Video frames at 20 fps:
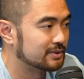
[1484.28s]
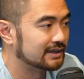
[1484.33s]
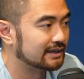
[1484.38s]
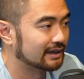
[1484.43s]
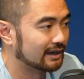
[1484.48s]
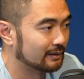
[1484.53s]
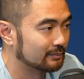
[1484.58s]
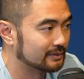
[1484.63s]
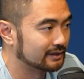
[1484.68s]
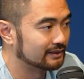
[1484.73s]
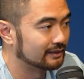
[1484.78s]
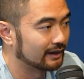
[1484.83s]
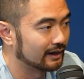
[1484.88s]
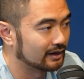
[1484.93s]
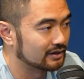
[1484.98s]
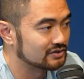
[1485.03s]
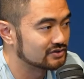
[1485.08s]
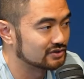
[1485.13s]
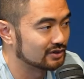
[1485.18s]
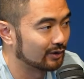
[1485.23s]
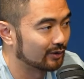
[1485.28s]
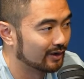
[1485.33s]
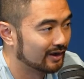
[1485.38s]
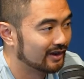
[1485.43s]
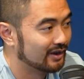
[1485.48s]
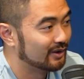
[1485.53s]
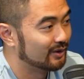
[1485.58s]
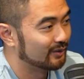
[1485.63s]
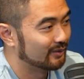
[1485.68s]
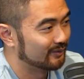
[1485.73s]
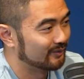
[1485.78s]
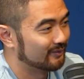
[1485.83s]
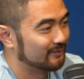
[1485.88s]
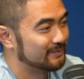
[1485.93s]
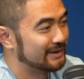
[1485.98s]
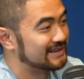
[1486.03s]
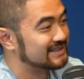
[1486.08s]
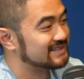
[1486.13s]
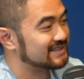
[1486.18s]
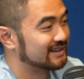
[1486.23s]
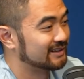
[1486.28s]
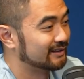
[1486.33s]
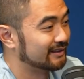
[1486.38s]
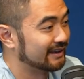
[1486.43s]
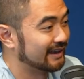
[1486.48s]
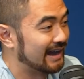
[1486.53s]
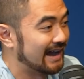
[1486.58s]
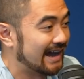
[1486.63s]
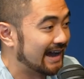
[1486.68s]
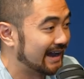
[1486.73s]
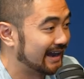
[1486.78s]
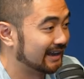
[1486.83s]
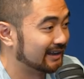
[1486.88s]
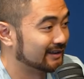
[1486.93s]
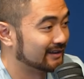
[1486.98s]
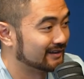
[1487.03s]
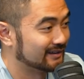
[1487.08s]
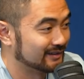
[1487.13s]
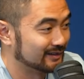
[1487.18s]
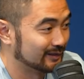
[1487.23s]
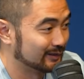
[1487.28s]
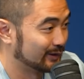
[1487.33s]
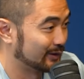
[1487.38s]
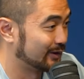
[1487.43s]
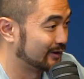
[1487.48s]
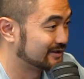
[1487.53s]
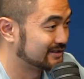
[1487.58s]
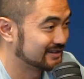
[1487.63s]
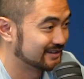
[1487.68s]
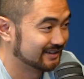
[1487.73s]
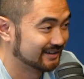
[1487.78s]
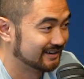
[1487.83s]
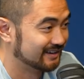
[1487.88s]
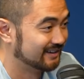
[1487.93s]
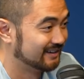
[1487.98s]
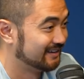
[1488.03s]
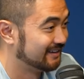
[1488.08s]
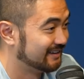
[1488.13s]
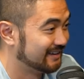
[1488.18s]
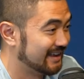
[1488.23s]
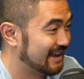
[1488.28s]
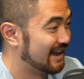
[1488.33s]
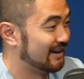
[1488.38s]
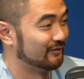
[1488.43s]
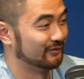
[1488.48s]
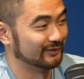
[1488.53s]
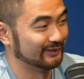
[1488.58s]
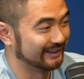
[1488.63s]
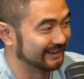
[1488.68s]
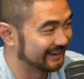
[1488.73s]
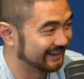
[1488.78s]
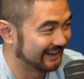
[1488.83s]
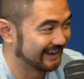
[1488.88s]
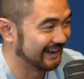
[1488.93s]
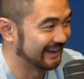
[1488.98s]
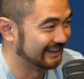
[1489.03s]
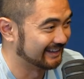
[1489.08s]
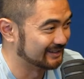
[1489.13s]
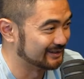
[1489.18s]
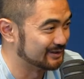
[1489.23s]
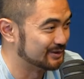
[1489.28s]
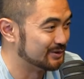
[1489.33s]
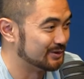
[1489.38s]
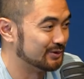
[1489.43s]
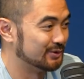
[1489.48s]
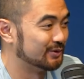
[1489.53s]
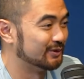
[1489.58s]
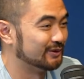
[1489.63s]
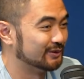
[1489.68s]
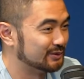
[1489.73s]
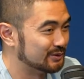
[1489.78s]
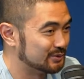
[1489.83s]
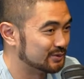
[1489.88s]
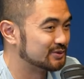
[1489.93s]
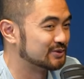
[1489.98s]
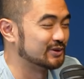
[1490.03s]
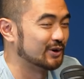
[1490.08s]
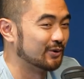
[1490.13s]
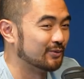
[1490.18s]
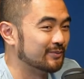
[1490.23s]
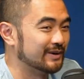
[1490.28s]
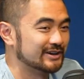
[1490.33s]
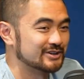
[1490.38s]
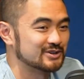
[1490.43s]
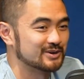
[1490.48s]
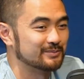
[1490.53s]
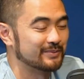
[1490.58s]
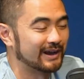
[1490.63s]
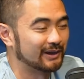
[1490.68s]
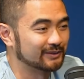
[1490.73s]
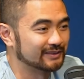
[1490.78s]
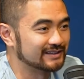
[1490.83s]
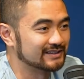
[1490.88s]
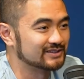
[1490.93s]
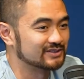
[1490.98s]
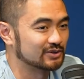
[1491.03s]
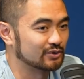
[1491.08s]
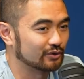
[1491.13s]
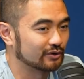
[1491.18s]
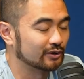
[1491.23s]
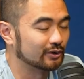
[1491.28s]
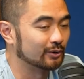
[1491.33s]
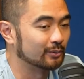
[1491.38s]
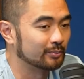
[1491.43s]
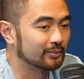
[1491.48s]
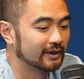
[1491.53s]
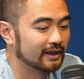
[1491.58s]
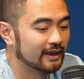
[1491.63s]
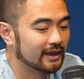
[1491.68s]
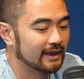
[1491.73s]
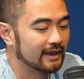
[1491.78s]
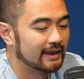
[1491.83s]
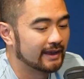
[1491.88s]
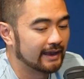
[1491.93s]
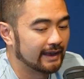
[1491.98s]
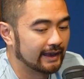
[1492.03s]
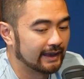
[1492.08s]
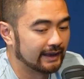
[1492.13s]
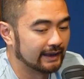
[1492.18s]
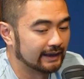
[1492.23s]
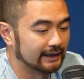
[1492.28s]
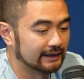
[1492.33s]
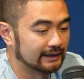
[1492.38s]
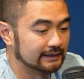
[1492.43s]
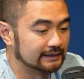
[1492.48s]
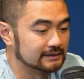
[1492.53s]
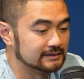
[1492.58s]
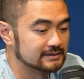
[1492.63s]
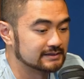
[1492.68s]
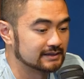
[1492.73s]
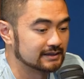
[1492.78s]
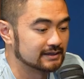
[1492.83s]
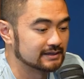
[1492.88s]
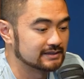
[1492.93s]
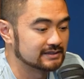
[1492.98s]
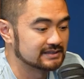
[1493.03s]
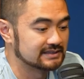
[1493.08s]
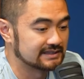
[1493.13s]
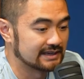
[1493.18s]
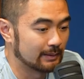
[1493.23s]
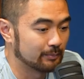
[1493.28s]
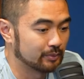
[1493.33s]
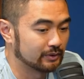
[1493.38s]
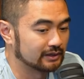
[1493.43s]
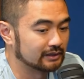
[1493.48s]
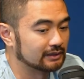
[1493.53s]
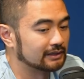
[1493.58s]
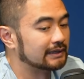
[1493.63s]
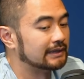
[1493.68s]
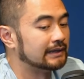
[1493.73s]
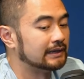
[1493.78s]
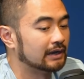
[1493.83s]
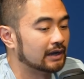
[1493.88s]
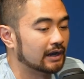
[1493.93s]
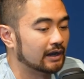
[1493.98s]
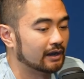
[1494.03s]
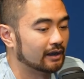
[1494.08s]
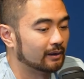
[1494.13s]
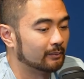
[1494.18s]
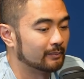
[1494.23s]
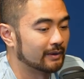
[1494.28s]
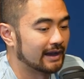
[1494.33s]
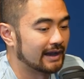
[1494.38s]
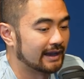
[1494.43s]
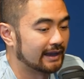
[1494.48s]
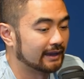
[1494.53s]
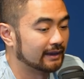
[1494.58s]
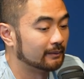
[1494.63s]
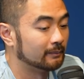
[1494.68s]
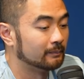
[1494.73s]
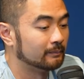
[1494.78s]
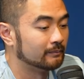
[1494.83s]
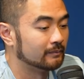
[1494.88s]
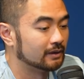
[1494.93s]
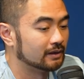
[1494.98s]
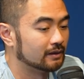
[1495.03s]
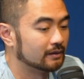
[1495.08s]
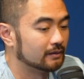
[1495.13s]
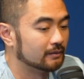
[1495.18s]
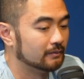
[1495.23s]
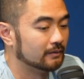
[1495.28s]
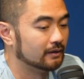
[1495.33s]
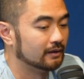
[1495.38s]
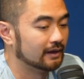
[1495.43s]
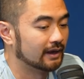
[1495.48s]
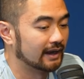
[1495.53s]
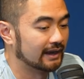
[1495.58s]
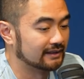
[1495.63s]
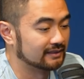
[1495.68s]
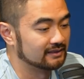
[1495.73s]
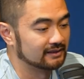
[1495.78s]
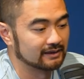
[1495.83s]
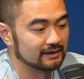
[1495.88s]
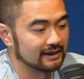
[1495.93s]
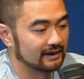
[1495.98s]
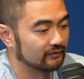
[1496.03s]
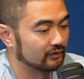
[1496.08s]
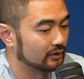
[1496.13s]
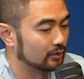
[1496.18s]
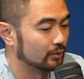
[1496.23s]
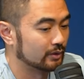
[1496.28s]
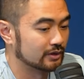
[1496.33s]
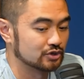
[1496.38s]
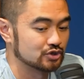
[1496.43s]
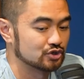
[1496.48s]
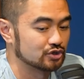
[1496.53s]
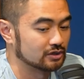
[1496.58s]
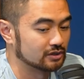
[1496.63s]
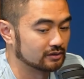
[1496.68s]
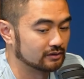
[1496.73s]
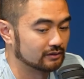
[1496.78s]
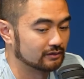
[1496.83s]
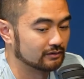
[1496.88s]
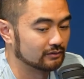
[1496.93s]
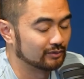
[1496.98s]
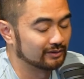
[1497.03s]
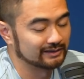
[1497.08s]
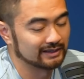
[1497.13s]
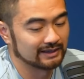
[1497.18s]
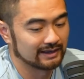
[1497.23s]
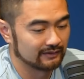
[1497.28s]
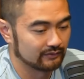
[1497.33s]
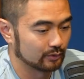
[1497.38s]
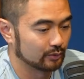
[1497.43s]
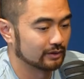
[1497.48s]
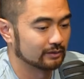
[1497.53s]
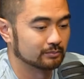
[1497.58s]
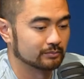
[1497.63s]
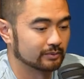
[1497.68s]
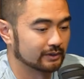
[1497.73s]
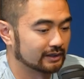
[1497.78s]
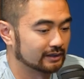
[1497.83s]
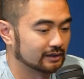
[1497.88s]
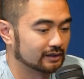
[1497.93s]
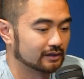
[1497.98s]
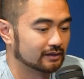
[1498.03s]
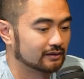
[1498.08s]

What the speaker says: PM in there. So basically, I lurked heavily and knew so much about this group. And separately, I I think everyone should, well, not everyone, but